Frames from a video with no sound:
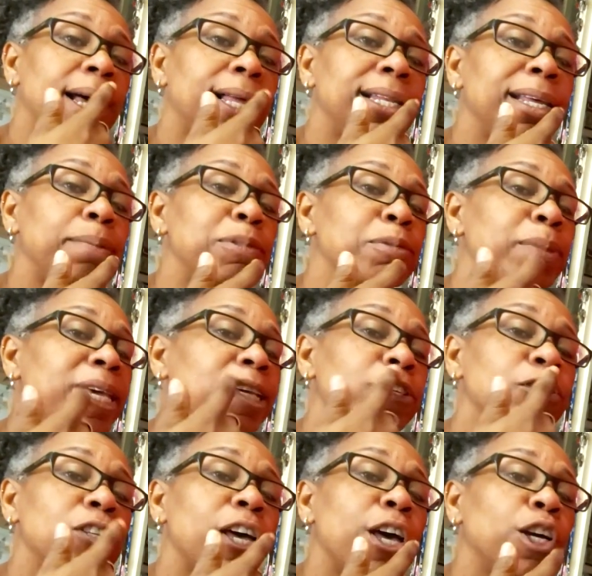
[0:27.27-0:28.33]
our lips make
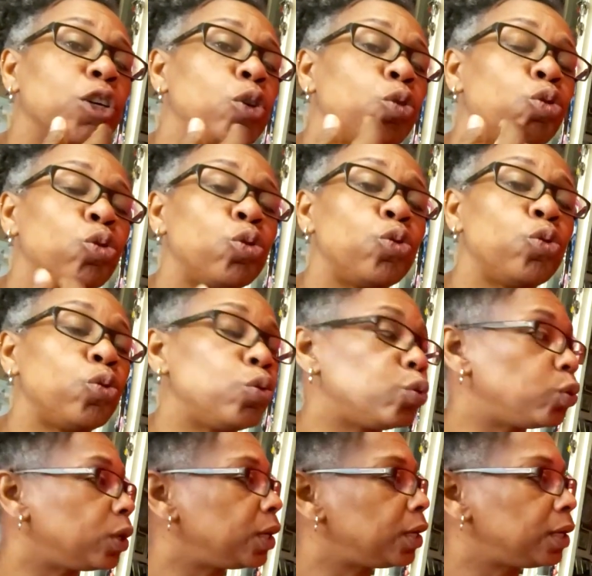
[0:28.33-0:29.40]
a circle,
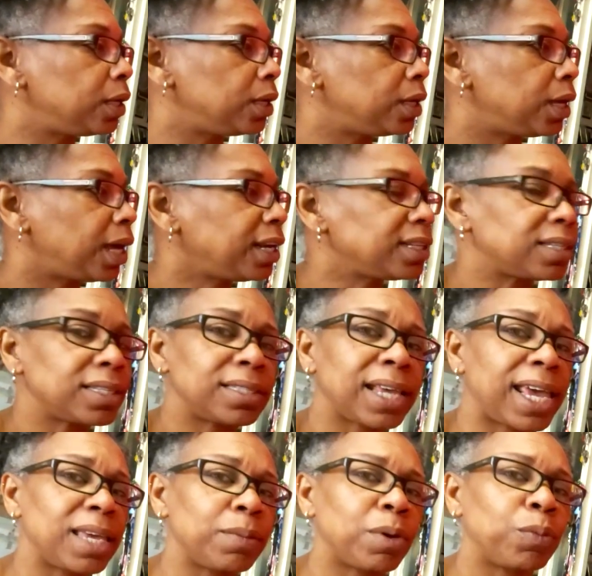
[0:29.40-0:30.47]
ooh. And it's the
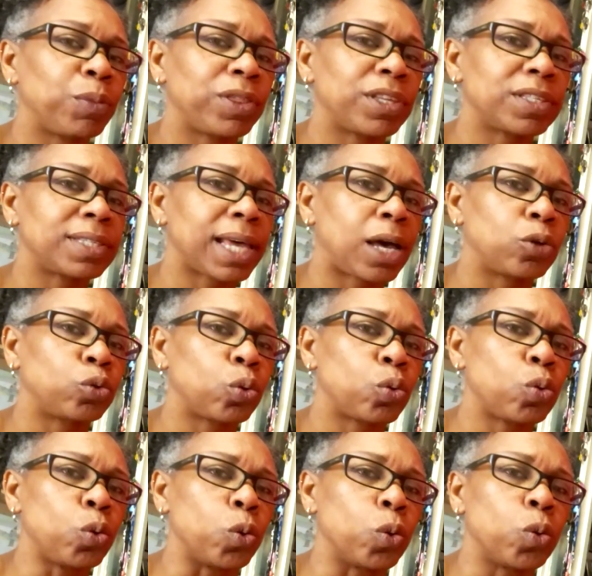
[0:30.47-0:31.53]
same with the sound
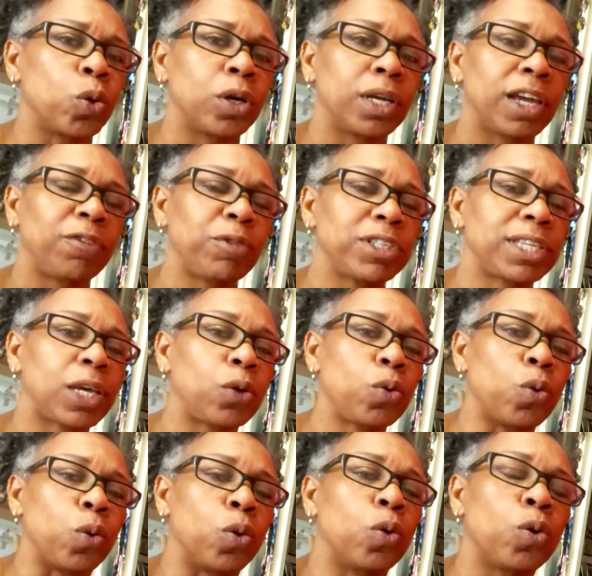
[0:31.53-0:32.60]
oh. I want to say
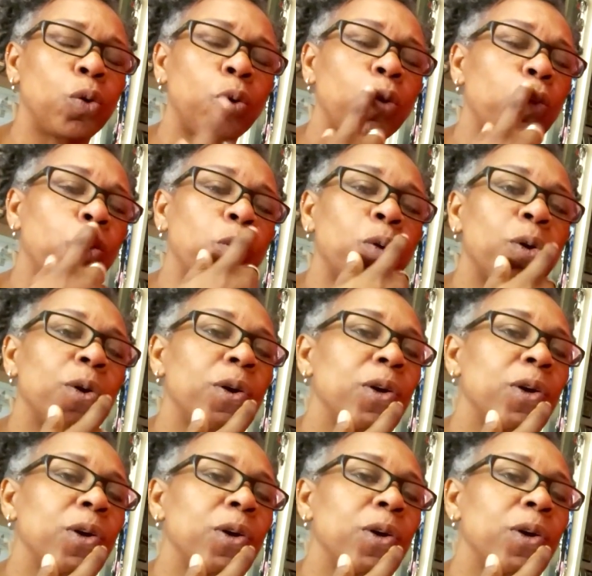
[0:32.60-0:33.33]
oh, oh.